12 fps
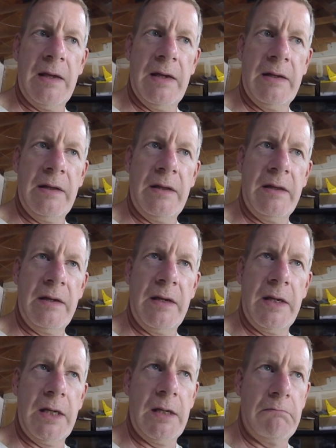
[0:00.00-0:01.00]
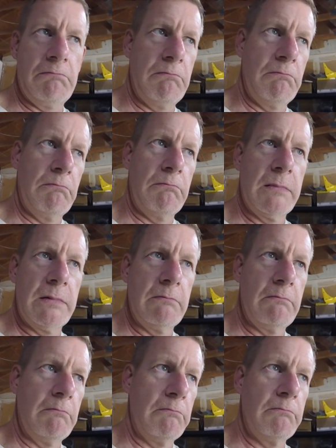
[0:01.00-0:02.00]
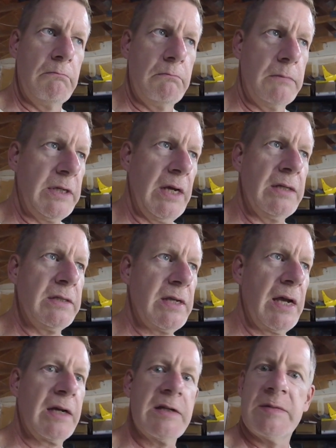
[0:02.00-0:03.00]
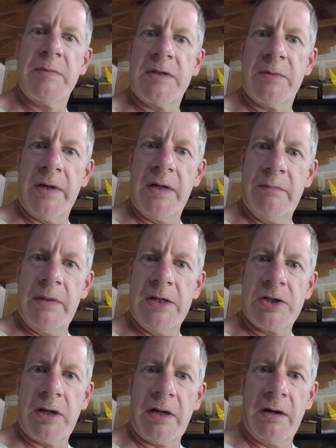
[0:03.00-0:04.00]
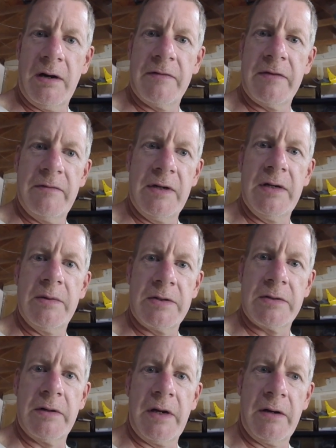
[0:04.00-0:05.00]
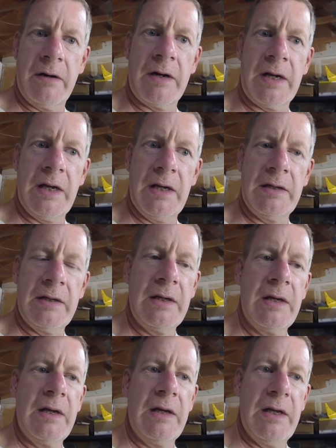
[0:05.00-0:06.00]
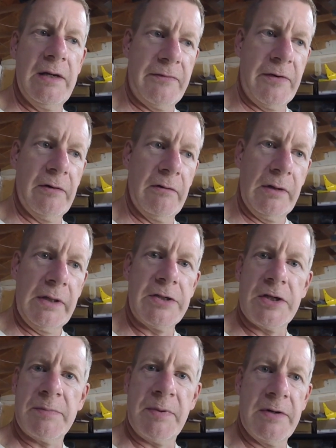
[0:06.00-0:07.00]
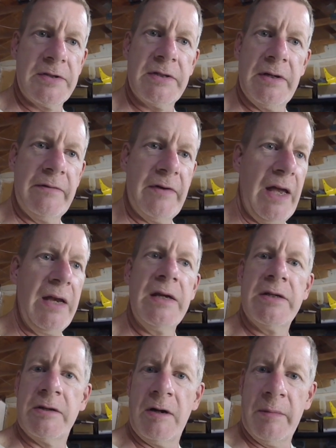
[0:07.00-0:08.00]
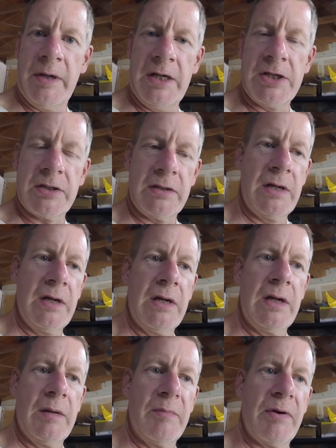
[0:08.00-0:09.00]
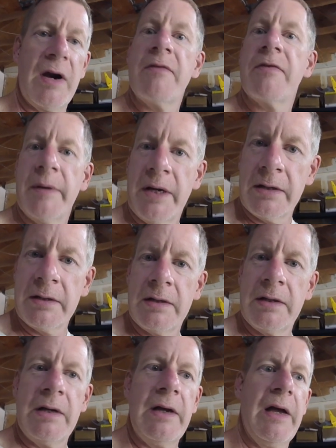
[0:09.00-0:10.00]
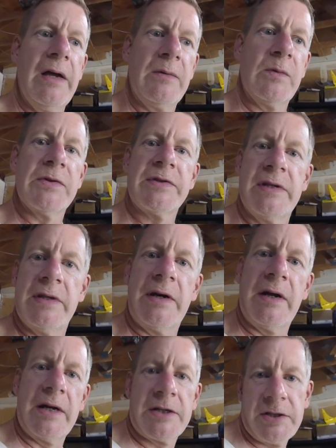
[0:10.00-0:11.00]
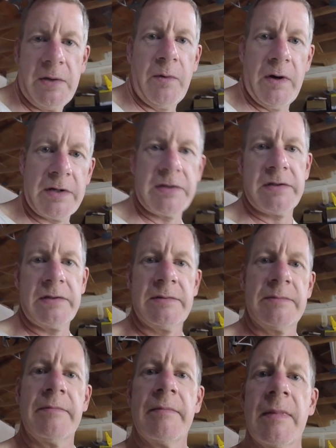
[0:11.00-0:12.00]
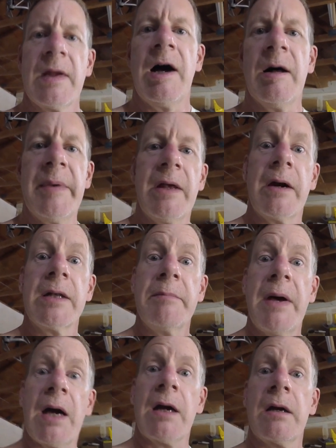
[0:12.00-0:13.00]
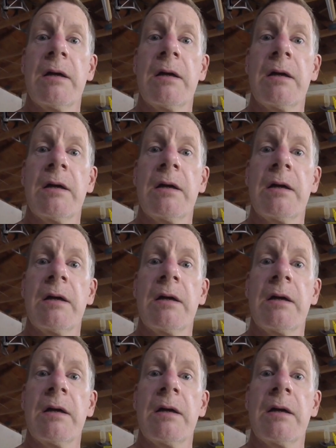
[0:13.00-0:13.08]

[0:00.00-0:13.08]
In the 10 seconds between me shutting off the video and turning it on again, if you're a religious person of any denomination, pray for me and we'll see that it actually works. I'll be right back.